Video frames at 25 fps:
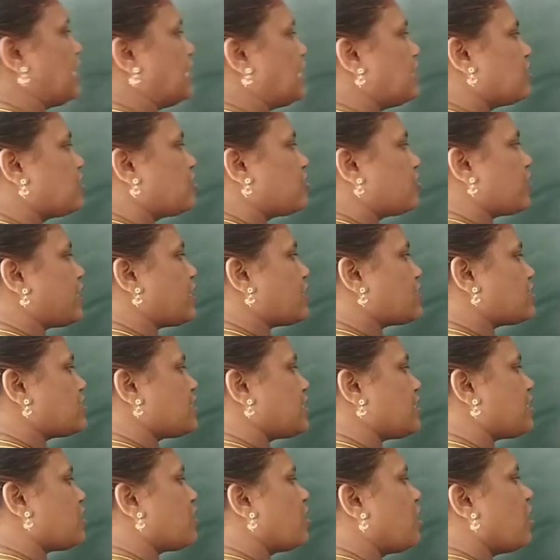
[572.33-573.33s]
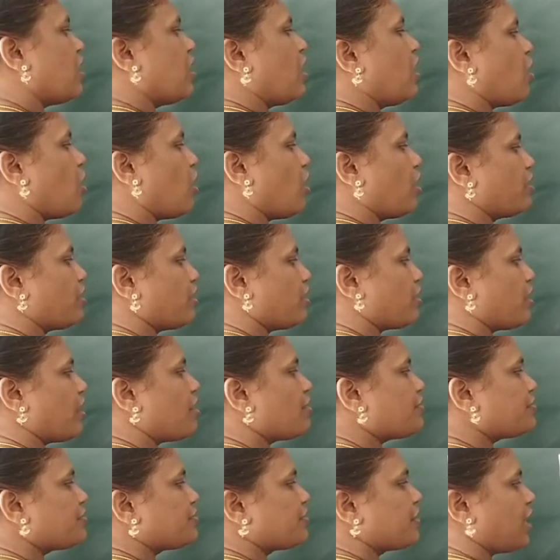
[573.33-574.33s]
increasing order
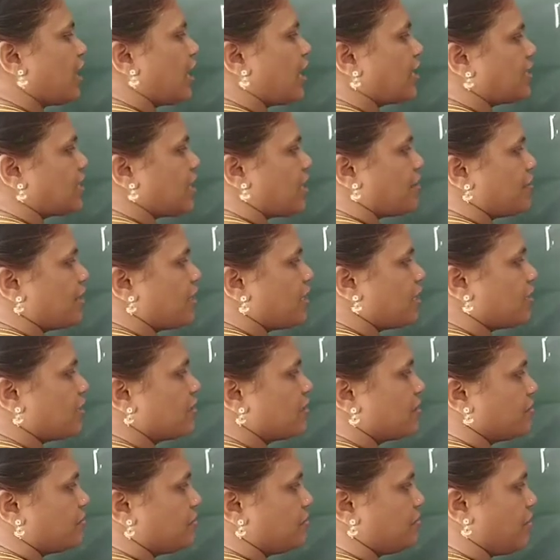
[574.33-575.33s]
of atomic